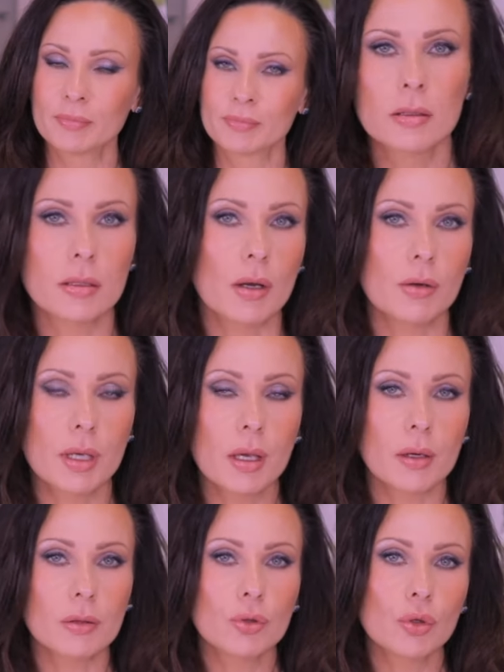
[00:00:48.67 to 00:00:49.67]
So
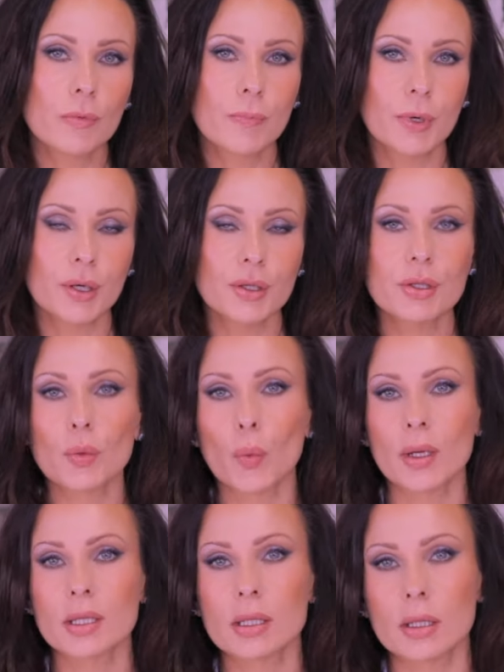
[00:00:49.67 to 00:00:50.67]
here, two birds,
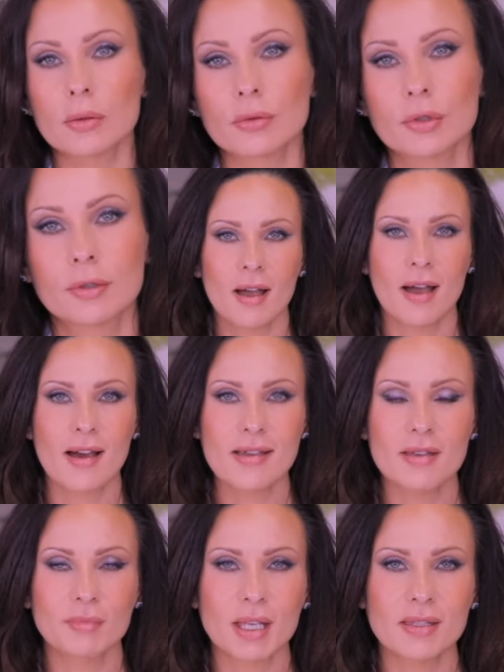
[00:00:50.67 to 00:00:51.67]
one stone. Hi,
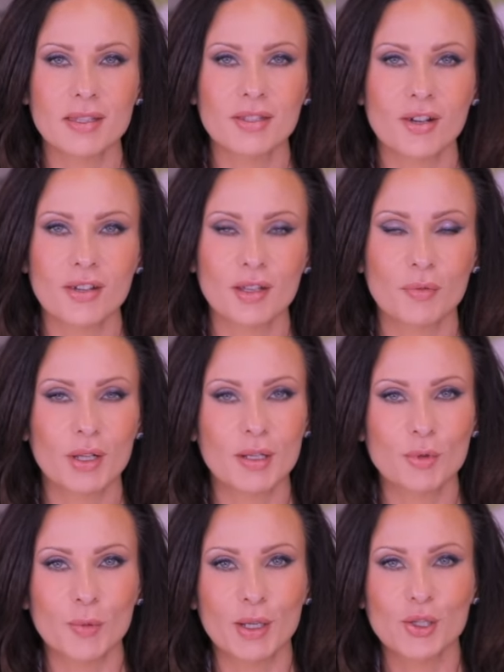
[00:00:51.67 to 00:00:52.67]
I'm Desi Stark and
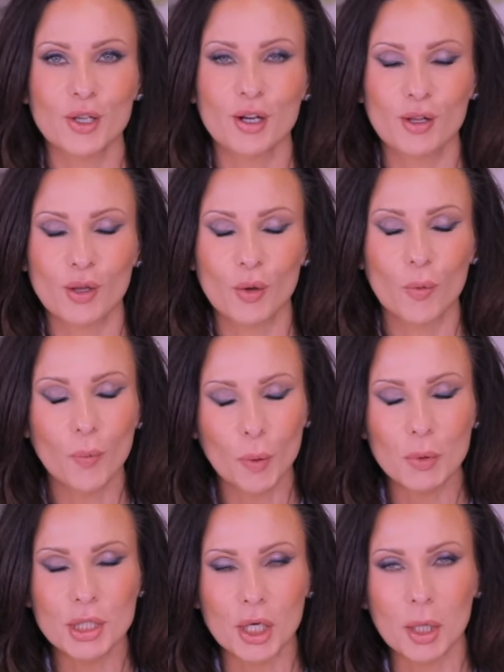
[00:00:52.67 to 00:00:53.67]
welcome to my channel where
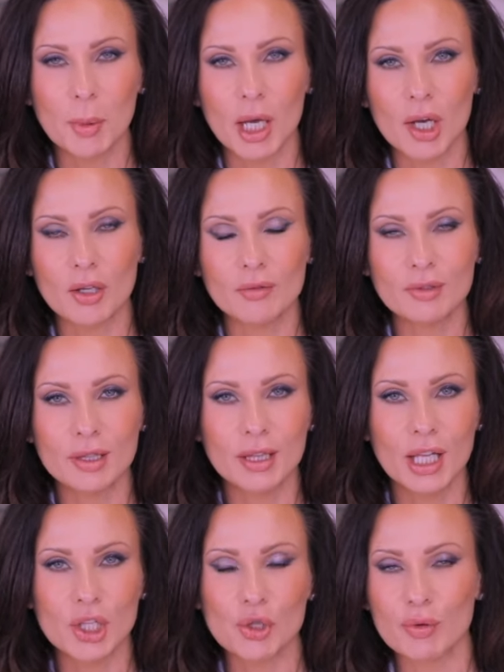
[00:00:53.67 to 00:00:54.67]
we talk about
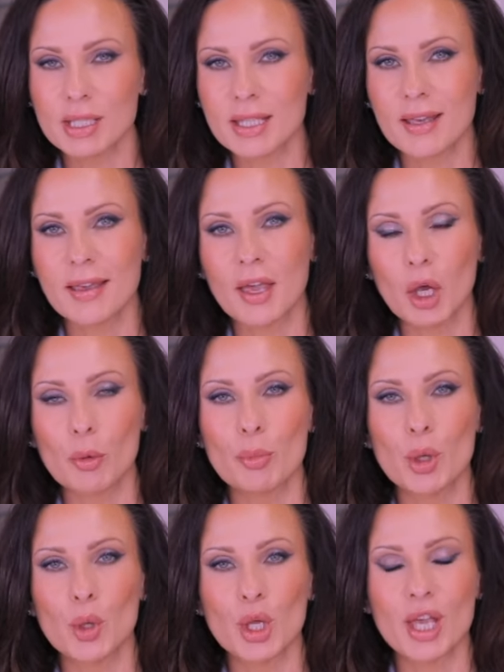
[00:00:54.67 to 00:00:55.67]
luxury skincare,
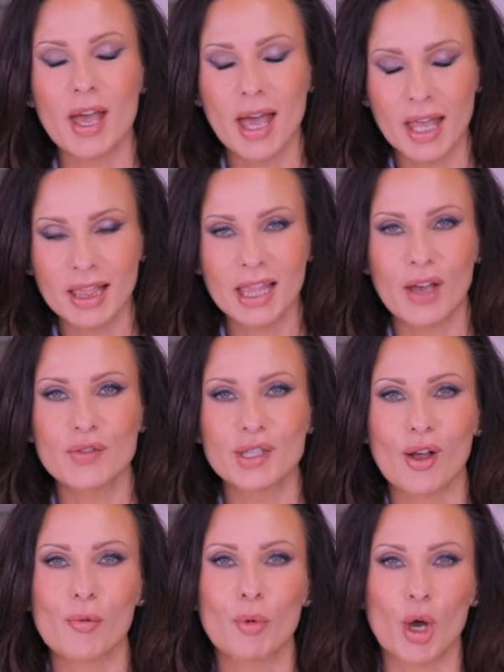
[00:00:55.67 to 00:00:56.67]
beauty, and
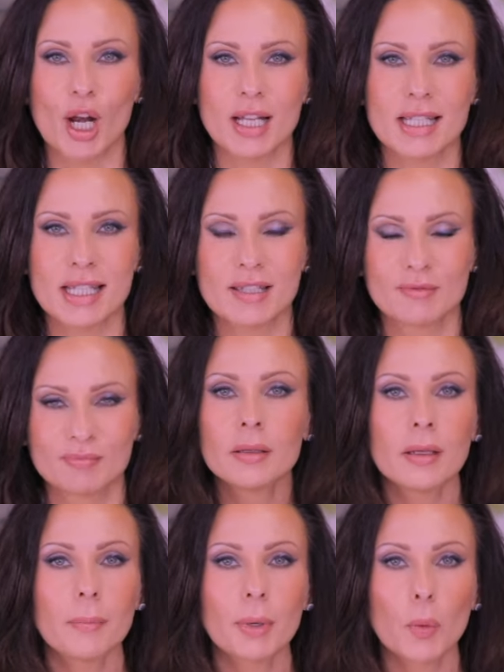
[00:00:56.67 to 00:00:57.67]
lifestyle products.
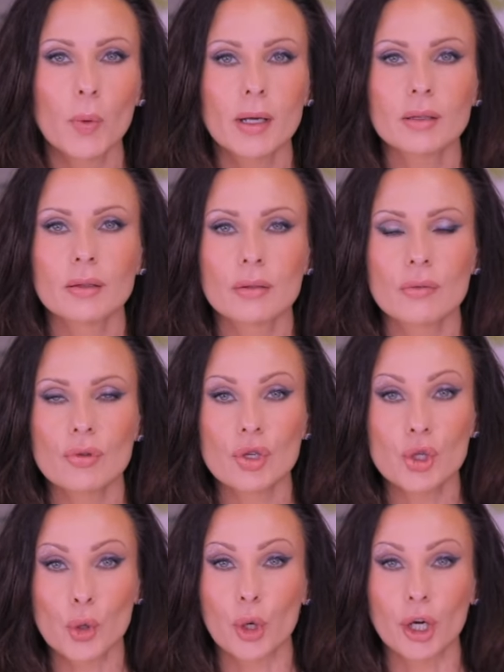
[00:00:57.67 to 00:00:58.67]
Number one,
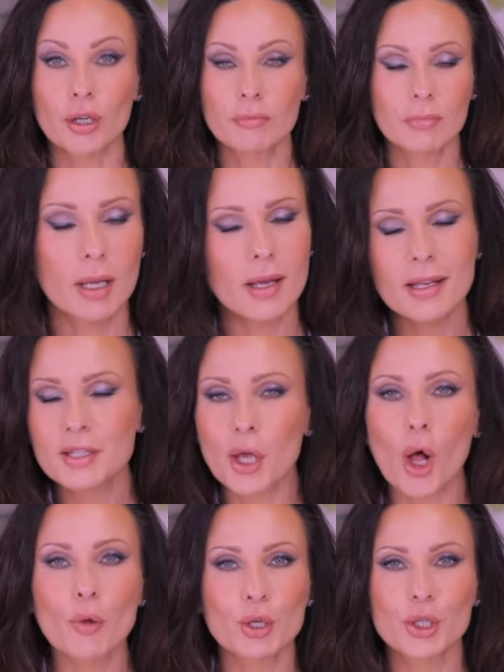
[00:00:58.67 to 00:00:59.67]
sugar. It's
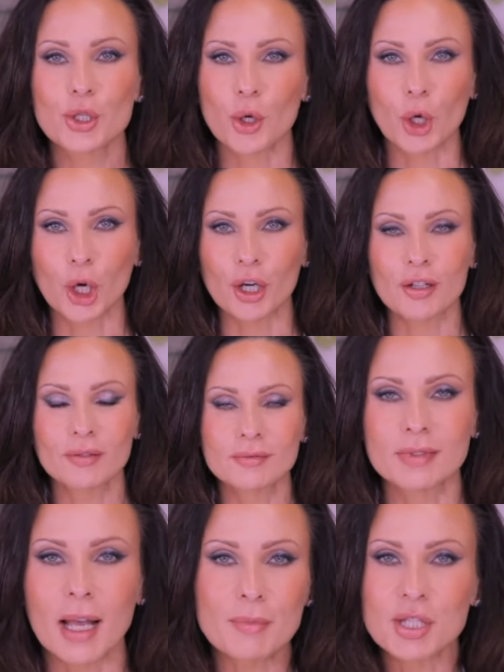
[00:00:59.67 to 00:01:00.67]
always sugar.
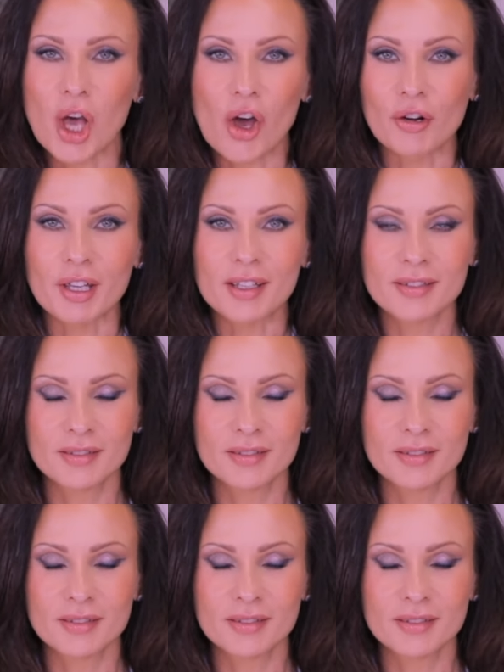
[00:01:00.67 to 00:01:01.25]
I'm sorry.